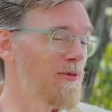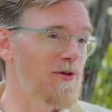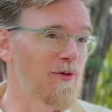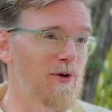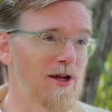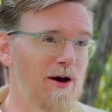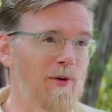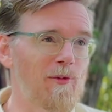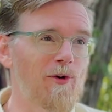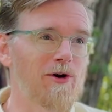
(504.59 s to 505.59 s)
sort of wake up
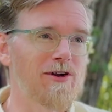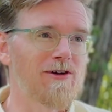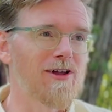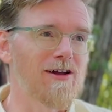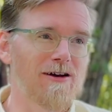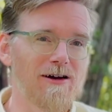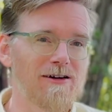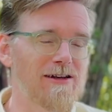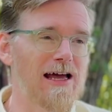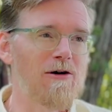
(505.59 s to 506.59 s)
one morning and you're like, oh,
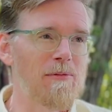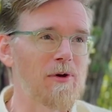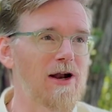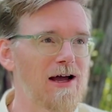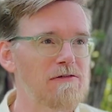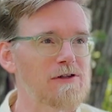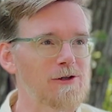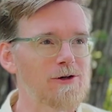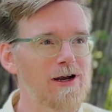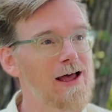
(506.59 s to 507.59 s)
now I'm going to have to
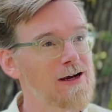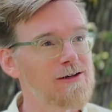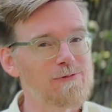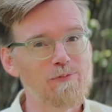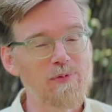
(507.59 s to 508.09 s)
learn how to